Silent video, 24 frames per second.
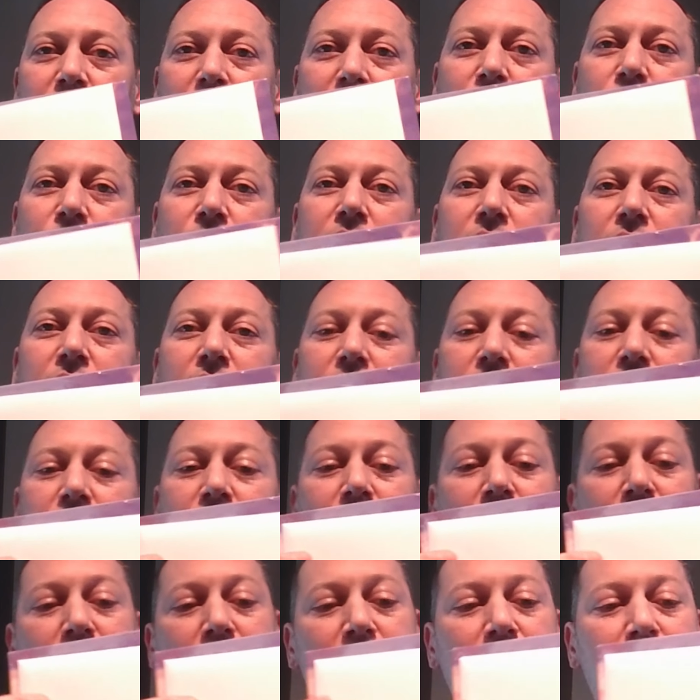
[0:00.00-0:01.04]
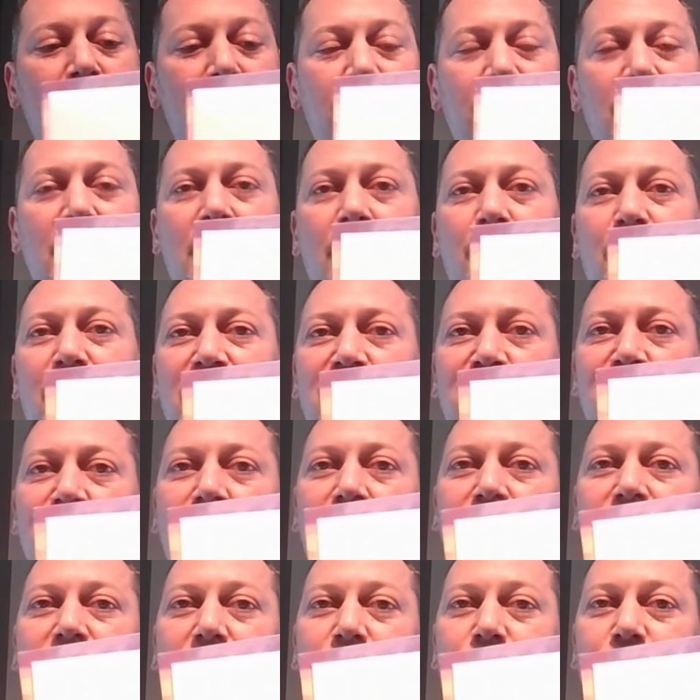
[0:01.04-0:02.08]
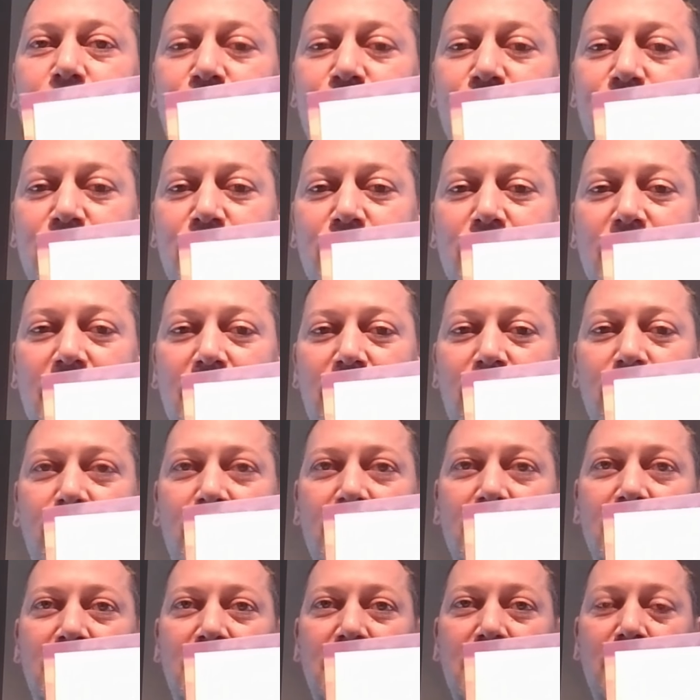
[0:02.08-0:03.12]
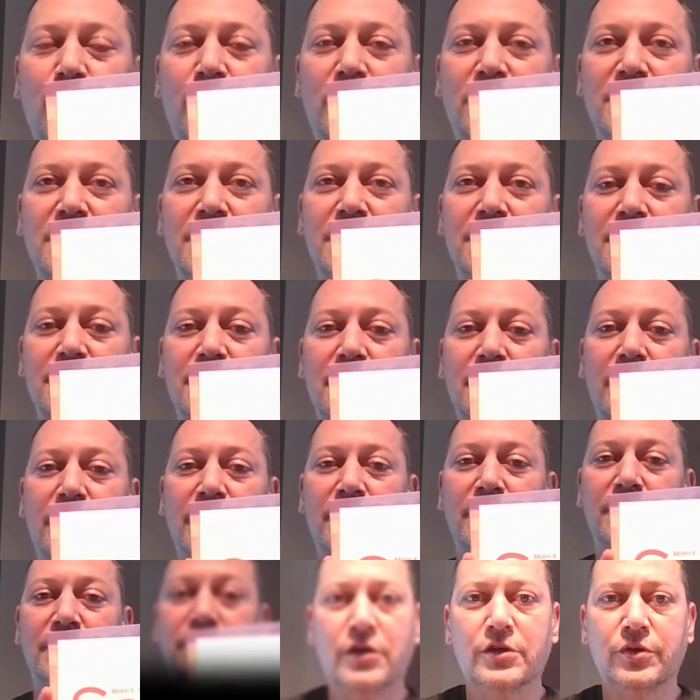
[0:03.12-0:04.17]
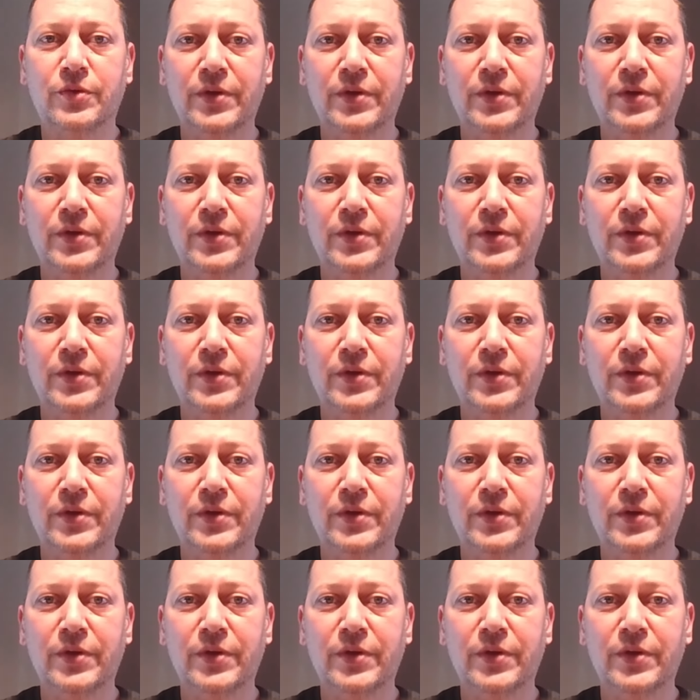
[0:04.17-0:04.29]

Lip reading: I will take a picture of them so that you can see what's inside. So